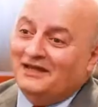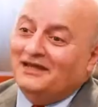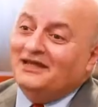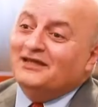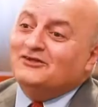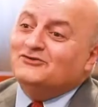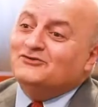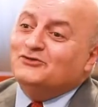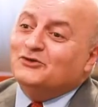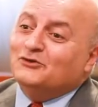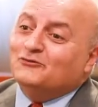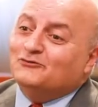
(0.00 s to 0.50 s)

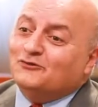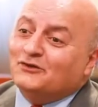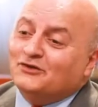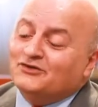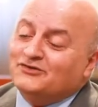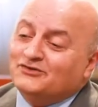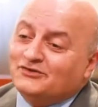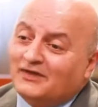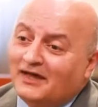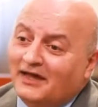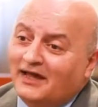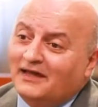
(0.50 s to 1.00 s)
It's your
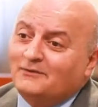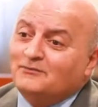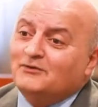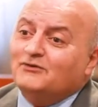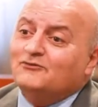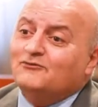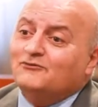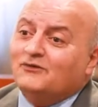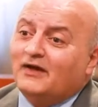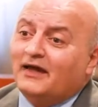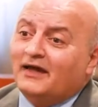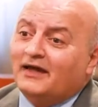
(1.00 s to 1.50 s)
first time,
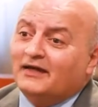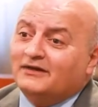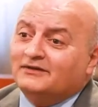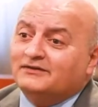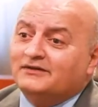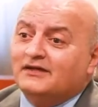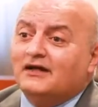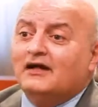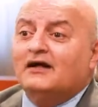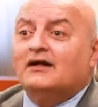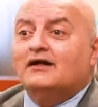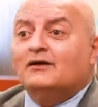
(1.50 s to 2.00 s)
in
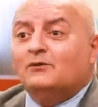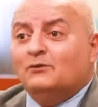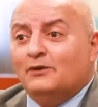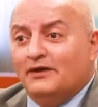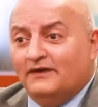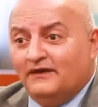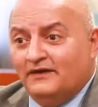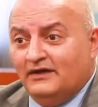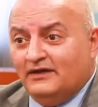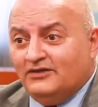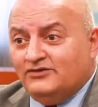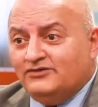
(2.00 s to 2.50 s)
fact,
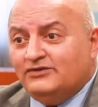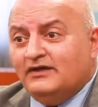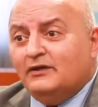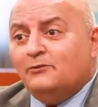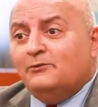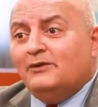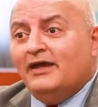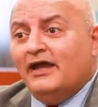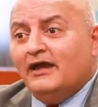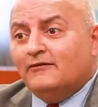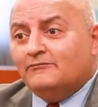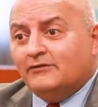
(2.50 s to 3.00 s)
with us,
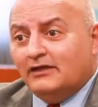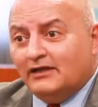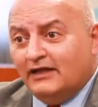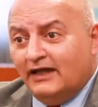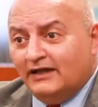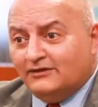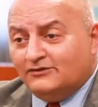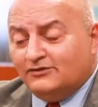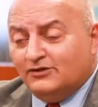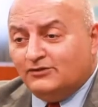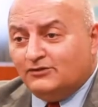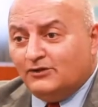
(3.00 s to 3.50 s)
and we have a
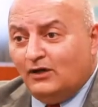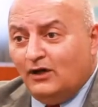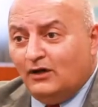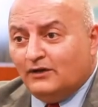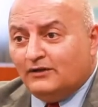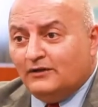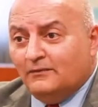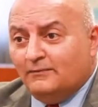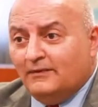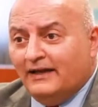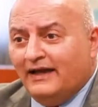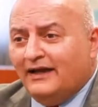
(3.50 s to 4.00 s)
lot to
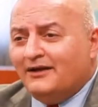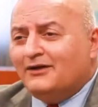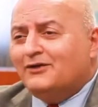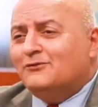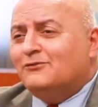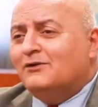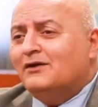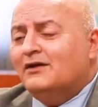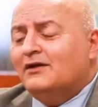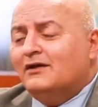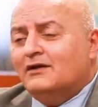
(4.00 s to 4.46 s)
talk about